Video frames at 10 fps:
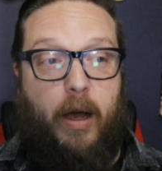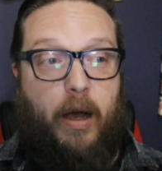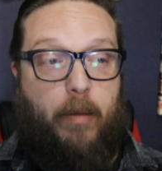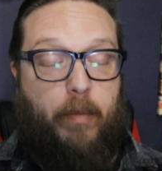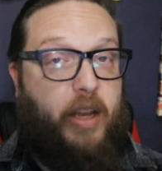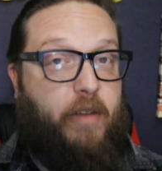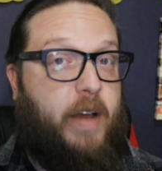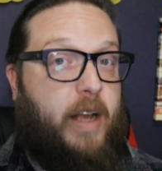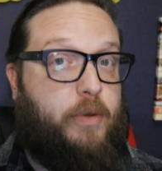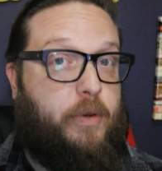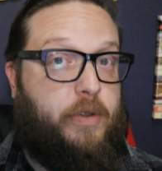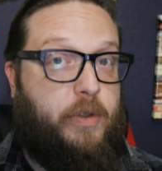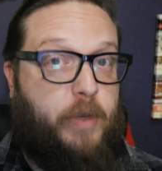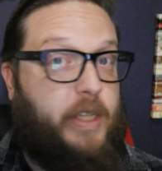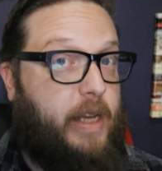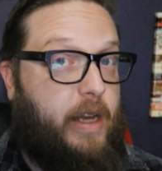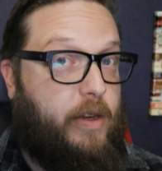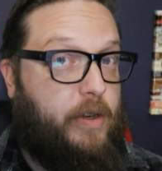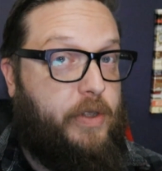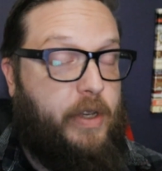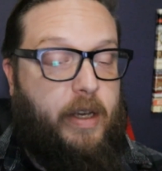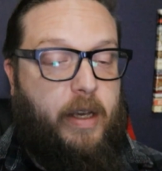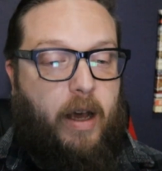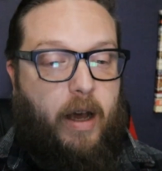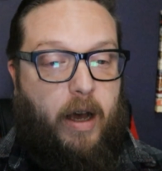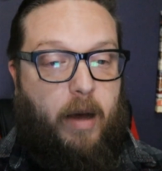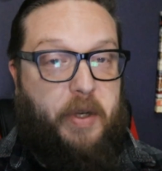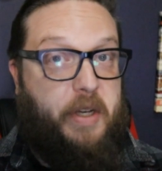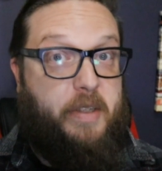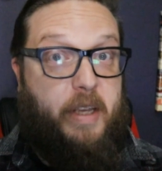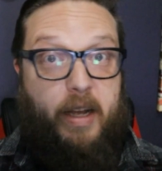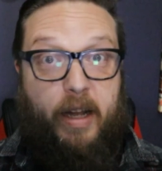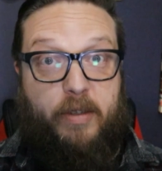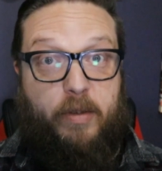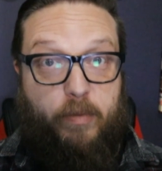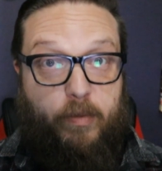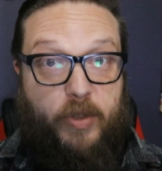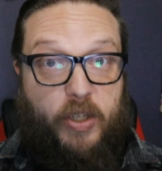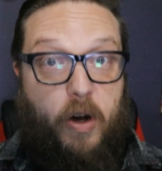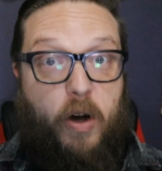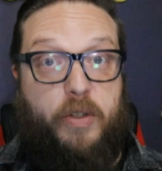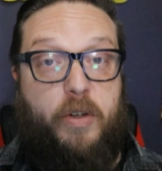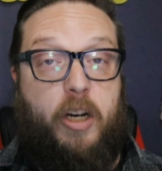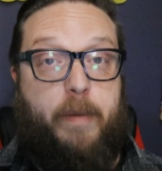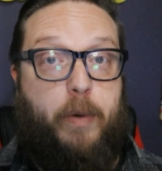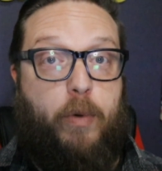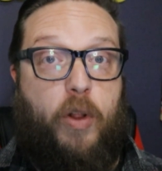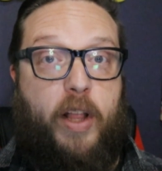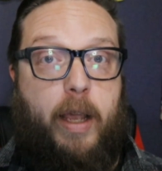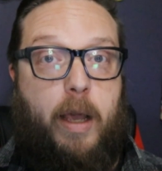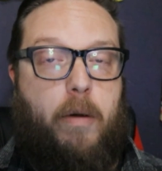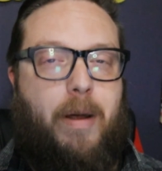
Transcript: manufacturers and retailers because they got some cigars they're going to be rolling out.